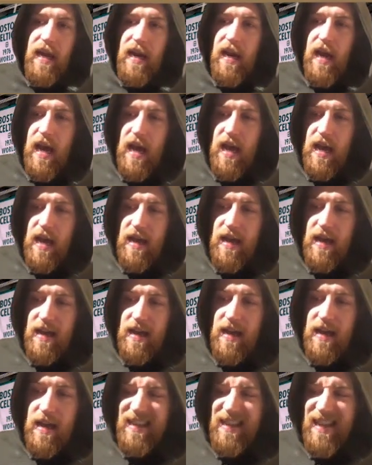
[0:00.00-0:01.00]
And
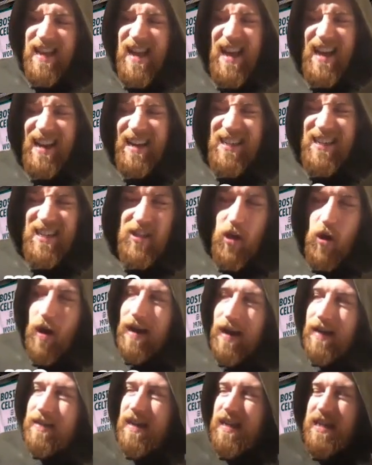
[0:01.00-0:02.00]
and I just don't.
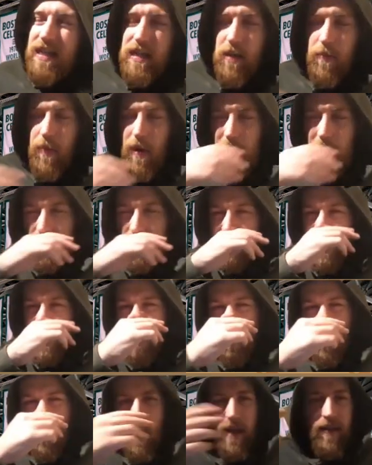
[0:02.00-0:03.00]
It's just a bit of a
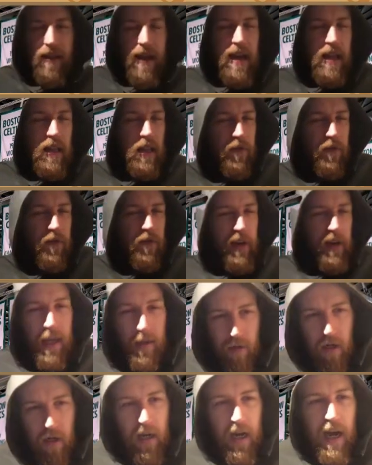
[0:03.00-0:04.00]
sour way to end if it keeps
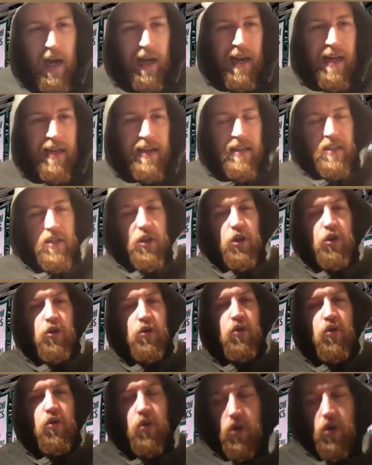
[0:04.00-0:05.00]
on going like this.
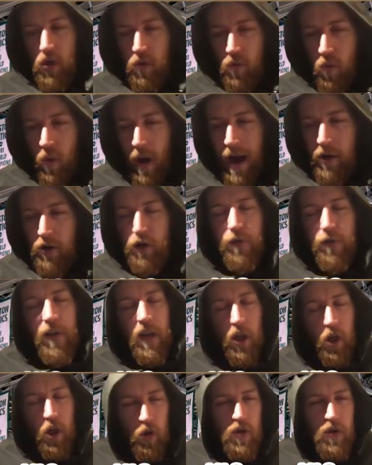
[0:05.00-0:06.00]
How do you
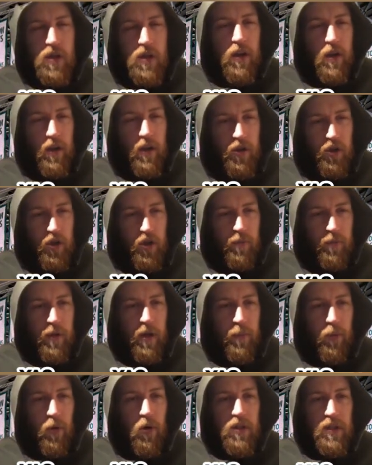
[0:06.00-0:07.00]
think Houston should be
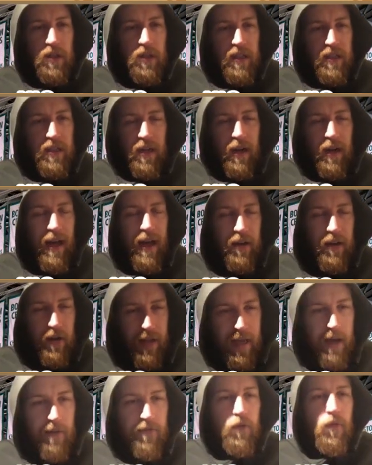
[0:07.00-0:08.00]
approaching this? Like, do
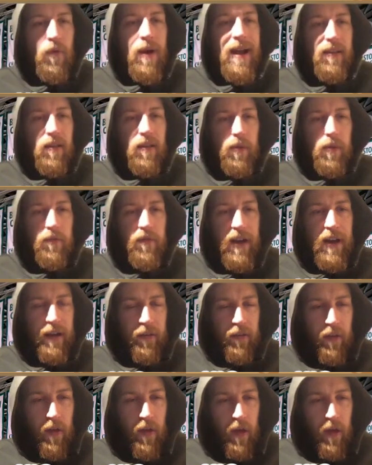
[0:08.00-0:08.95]
they have the right to be vexed?